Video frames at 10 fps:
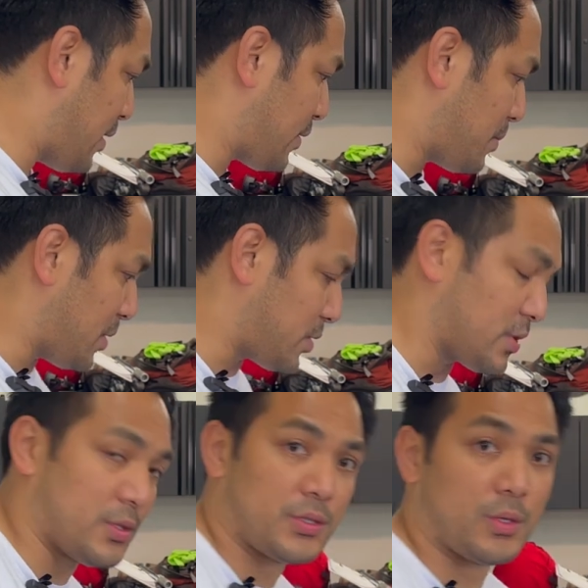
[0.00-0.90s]
have to make
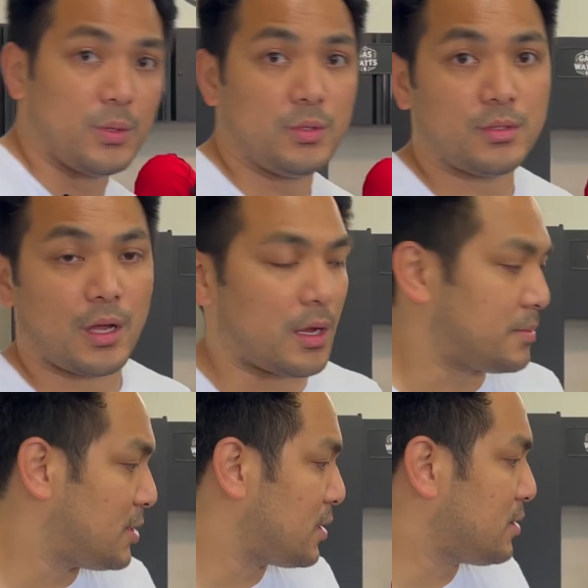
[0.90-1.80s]
sure there's no loose
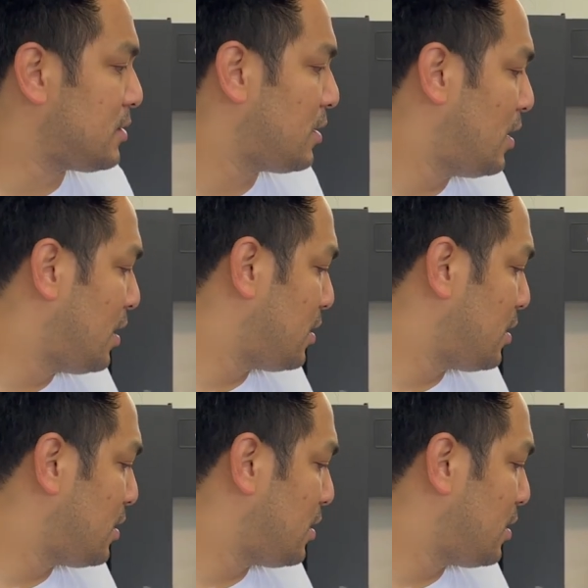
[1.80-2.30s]
objects.